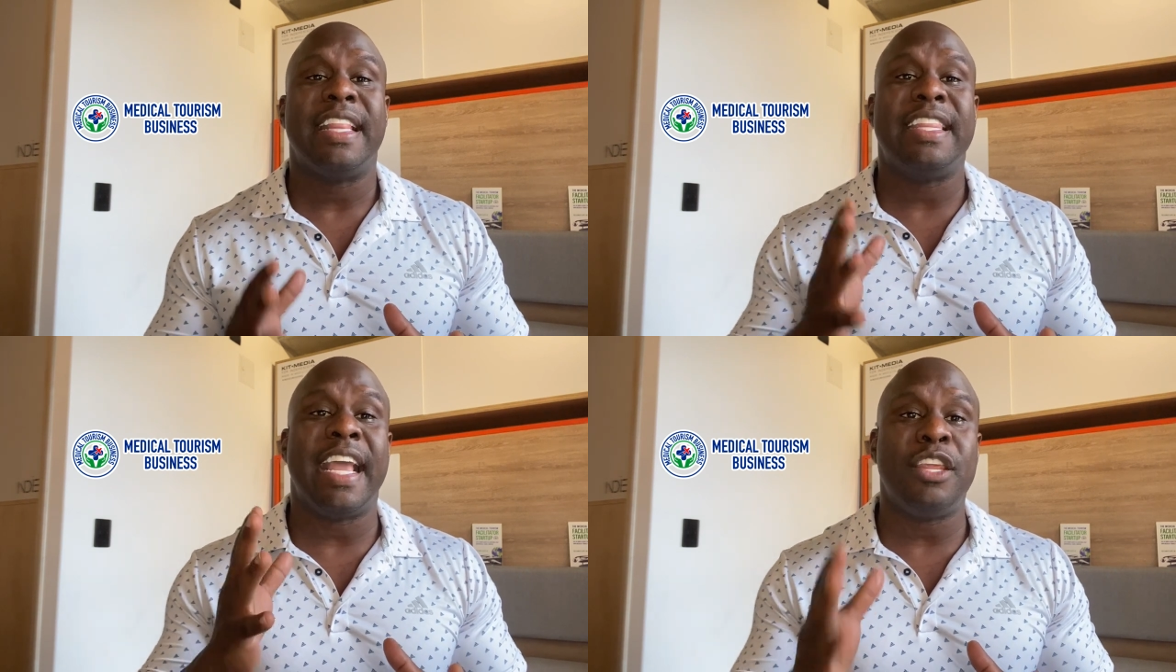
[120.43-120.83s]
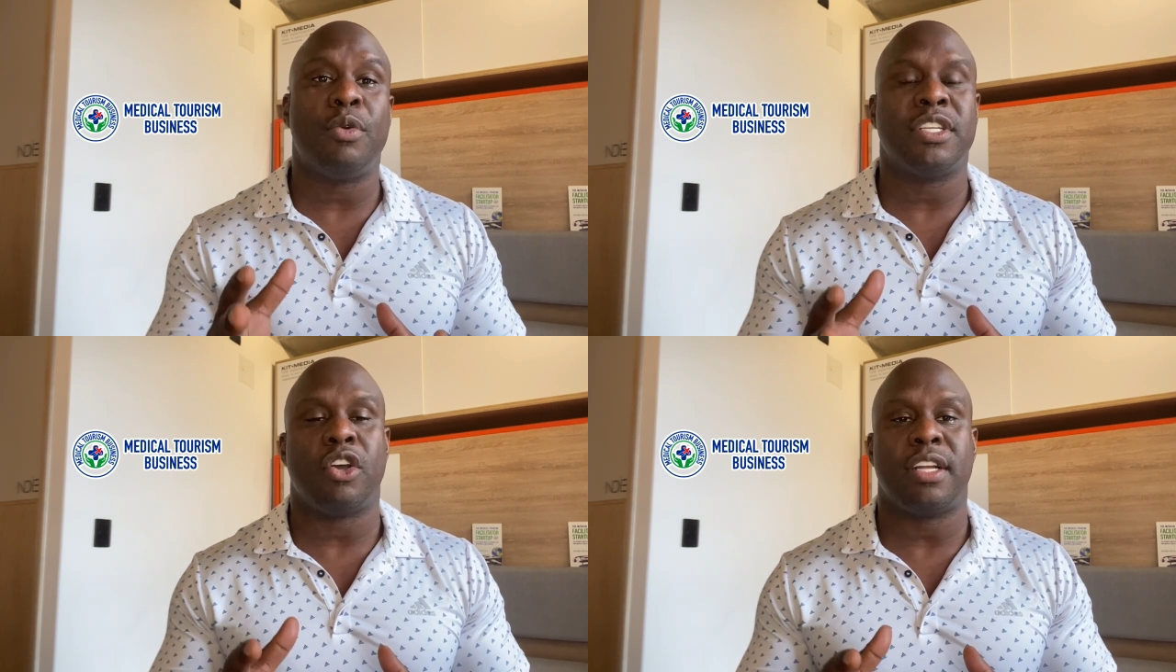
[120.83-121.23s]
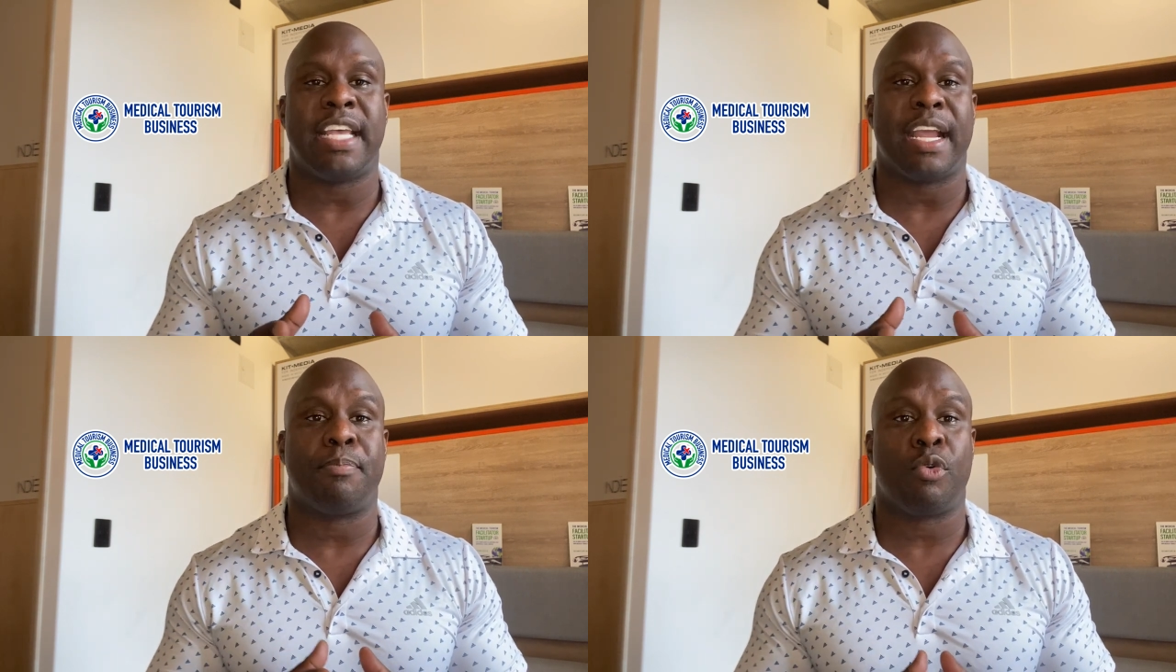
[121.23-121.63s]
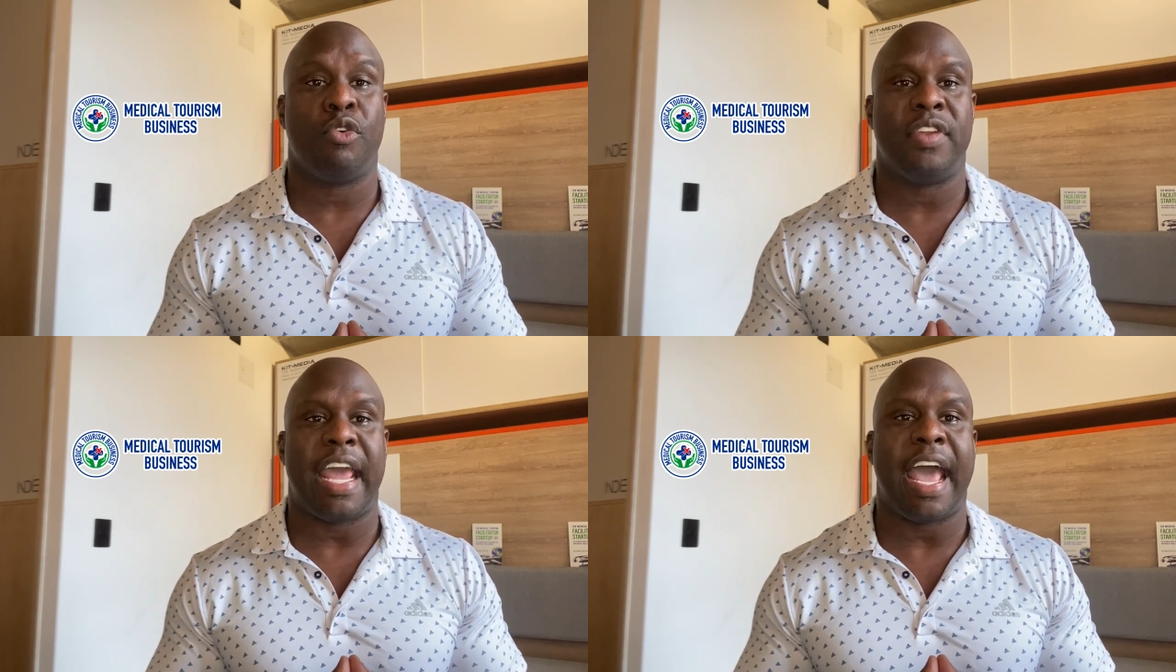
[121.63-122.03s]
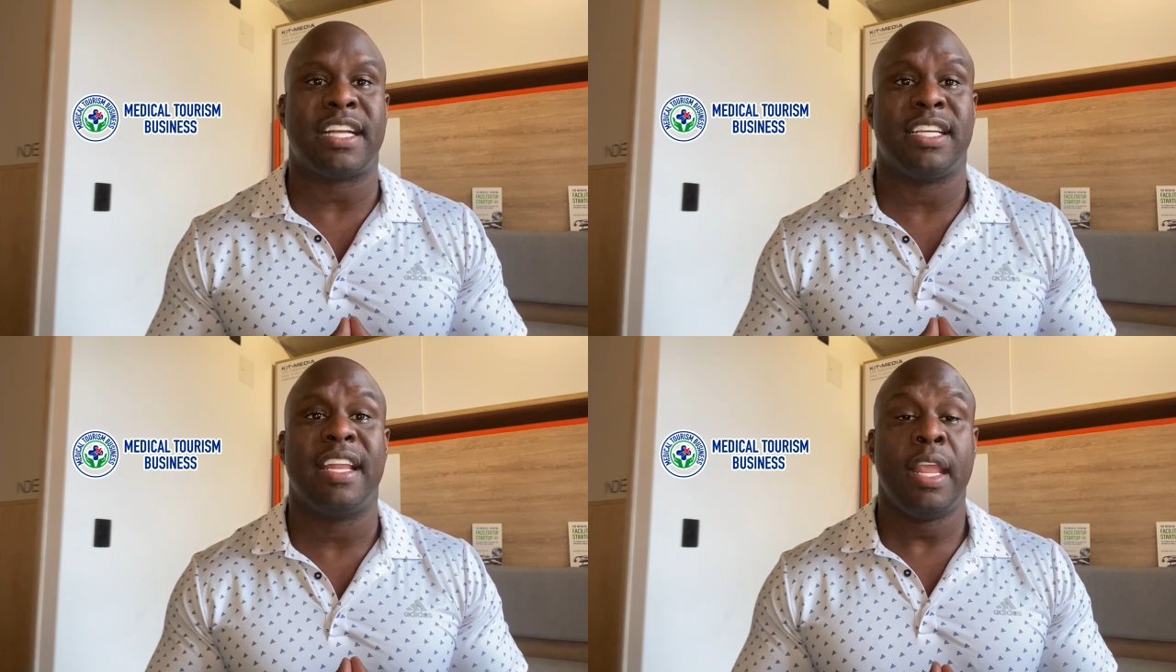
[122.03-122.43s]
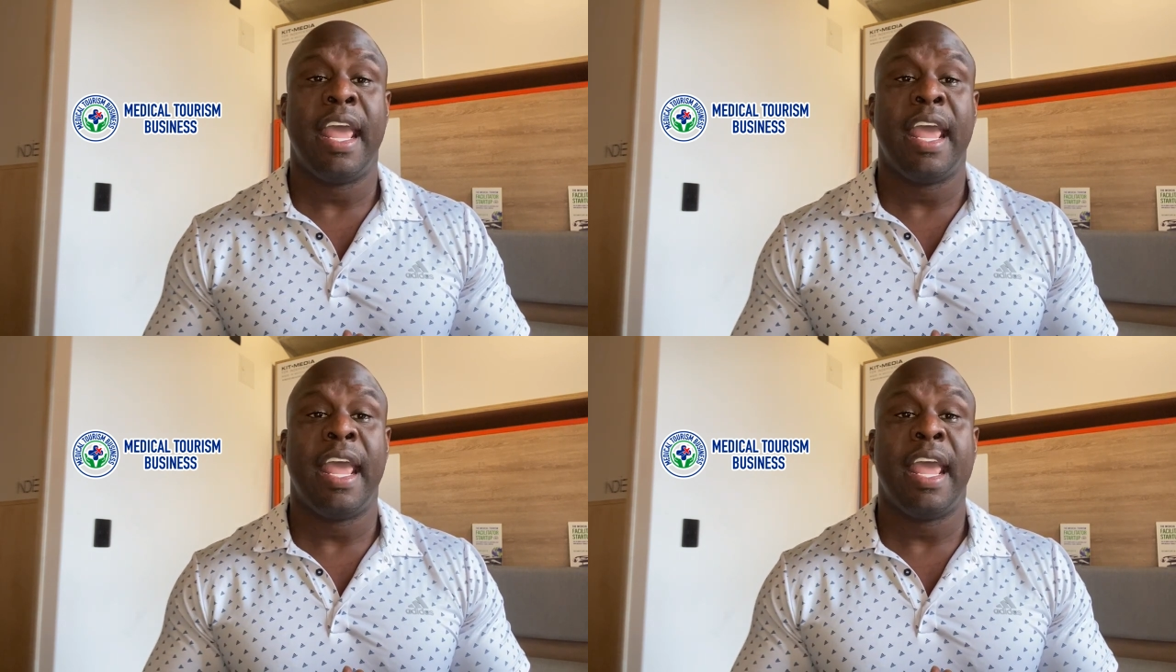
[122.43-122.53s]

then you can start taking proven action.